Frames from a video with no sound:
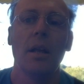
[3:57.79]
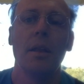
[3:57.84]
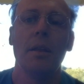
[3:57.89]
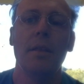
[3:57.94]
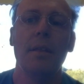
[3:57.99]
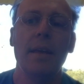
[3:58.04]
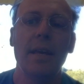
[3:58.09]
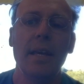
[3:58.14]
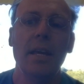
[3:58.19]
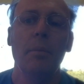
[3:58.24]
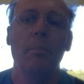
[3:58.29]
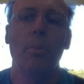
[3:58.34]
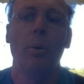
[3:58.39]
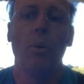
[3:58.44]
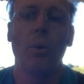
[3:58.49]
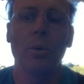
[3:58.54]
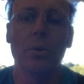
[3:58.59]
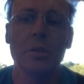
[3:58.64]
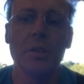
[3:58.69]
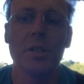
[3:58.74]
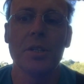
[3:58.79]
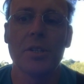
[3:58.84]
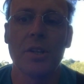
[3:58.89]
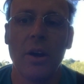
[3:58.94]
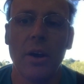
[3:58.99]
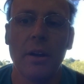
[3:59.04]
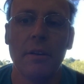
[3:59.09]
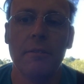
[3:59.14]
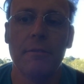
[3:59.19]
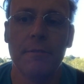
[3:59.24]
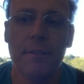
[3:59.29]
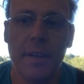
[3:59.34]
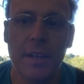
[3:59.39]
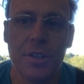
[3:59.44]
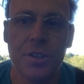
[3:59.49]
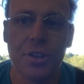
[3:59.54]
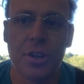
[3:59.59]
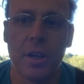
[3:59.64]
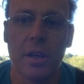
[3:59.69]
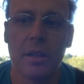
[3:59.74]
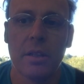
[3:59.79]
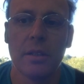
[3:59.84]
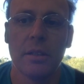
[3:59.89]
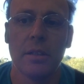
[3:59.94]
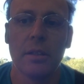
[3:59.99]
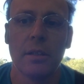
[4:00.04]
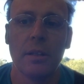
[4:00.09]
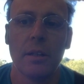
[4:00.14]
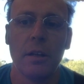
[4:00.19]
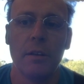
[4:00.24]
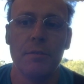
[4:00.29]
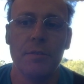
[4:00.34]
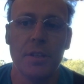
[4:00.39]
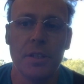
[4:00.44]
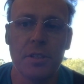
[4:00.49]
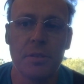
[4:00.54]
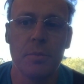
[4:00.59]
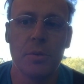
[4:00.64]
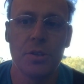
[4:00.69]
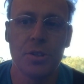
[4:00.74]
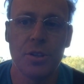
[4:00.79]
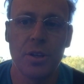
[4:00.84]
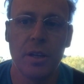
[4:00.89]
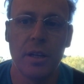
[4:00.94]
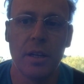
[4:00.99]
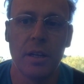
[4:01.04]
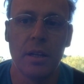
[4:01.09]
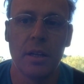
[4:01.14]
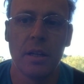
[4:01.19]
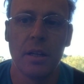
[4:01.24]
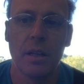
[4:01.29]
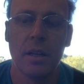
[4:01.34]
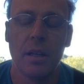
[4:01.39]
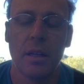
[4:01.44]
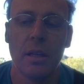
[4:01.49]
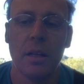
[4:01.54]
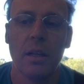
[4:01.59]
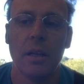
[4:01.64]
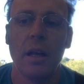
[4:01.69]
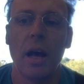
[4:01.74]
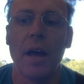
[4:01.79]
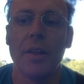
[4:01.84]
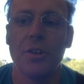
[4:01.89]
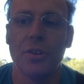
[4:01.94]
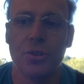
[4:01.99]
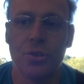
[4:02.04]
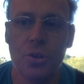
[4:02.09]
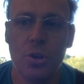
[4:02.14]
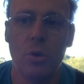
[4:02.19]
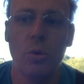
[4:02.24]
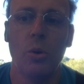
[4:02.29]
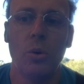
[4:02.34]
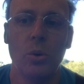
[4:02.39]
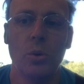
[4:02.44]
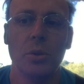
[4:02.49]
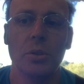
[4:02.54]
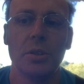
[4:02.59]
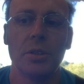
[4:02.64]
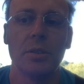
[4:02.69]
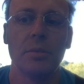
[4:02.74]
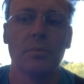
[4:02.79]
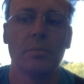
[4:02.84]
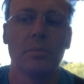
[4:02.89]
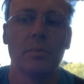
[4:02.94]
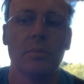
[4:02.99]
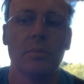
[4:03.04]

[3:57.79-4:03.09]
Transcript: the important design feature of this machine are the two oars.